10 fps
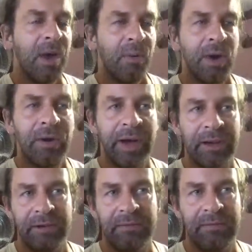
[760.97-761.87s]
where I
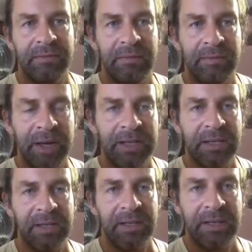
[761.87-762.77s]
can
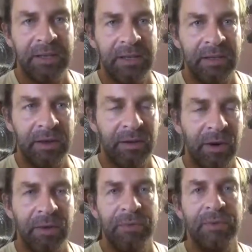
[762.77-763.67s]
basically
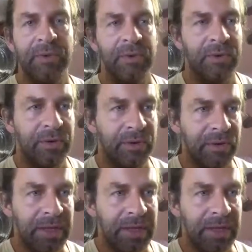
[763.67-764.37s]
grow food,